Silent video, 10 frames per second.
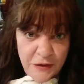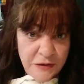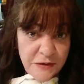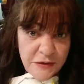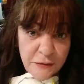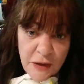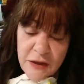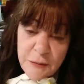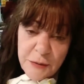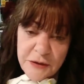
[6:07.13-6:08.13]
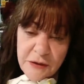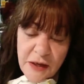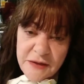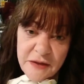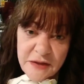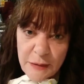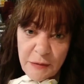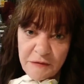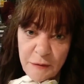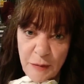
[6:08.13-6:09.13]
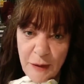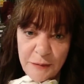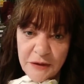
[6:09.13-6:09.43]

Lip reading: and this is ready to put the glass on top of and pop